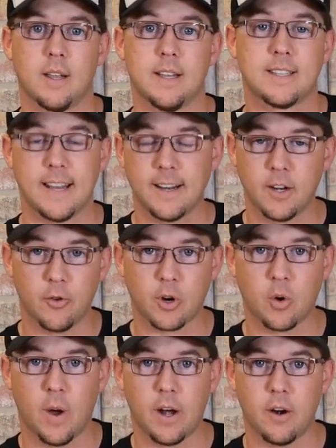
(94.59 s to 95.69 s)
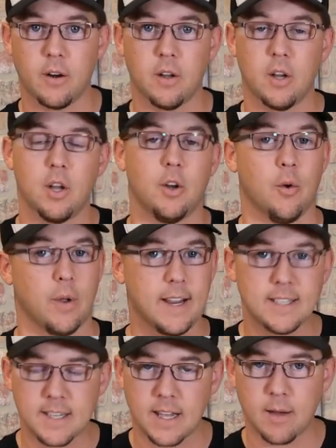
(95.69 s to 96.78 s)
send-in required, no
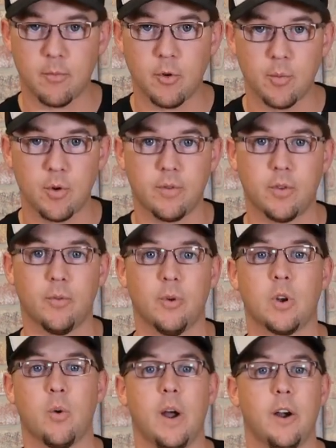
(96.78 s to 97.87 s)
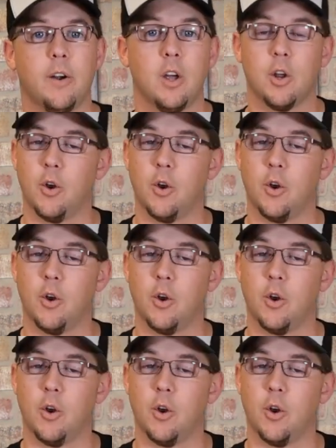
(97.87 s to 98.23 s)
ECM removal required,